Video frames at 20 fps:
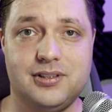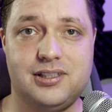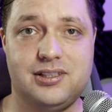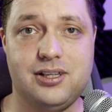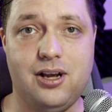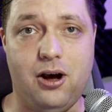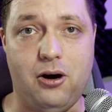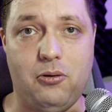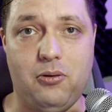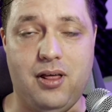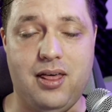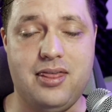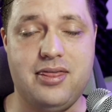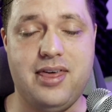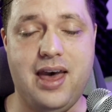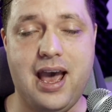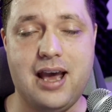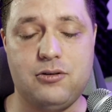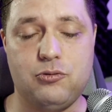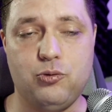so
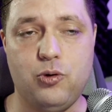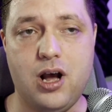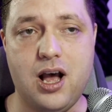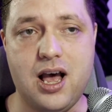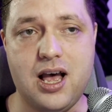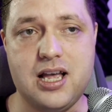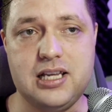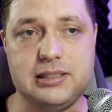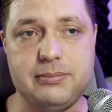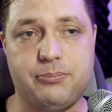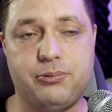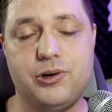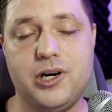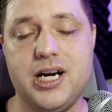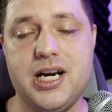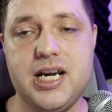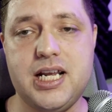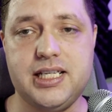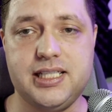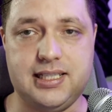that was
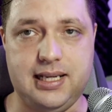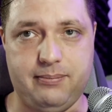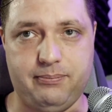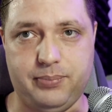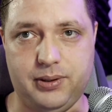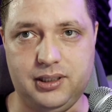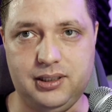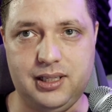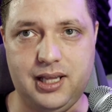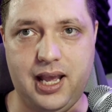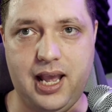pretty simple,